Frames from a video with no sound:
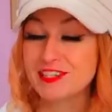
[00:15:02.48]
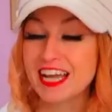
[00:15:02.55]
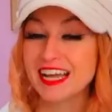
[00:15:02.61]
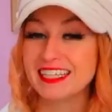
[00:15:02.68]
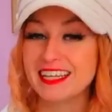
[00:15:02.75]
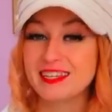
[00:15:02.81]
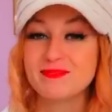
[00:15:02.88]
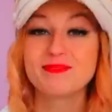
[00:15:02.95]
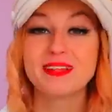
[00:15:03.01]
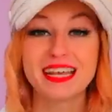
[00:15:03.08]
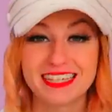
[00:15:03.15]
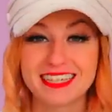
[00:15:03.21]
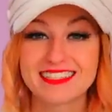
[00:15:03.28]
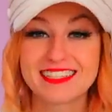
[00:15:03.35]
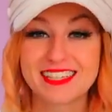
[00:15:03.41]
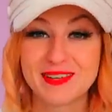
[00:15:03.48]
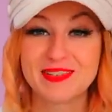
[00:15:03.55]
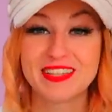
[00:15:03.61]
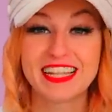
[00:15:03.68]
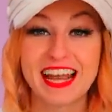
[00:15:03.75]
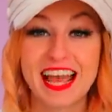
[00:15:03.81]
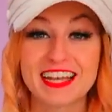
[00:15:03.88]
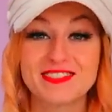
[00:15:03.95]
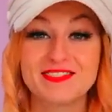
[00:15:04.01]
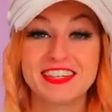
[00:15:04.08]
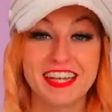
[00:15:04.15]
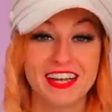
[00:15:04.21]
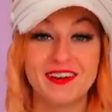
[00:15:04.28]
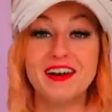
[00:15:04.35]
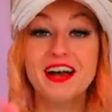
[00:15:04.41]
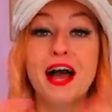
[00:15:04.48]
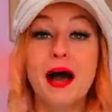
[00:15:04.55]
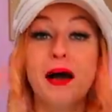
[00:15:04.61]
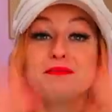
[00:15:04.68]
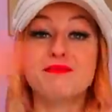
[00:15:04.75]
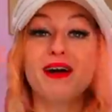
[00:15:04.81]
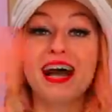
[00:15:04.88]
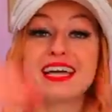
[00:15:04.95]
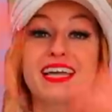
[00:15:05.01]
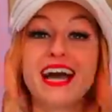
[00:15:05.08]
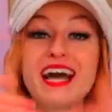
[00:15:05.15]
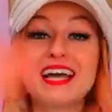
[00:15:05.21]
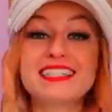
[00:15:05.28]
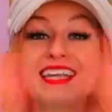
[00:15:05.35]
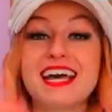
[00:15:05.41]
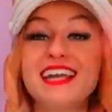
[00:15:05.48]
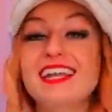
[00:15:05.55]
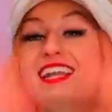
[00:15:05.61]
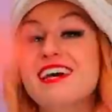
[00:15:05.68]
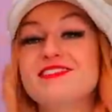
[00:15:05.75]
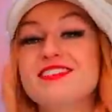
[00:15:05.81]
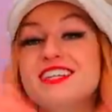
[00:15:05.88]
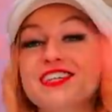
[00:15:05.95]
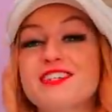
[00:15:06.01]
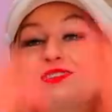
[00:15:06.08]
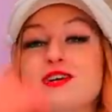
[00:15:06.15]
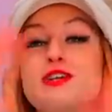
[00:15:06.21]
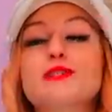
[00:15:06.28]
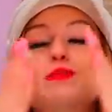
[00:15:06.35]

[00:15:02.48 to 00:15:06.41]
shining and I'll see you in the next video. Bye guys, I love you.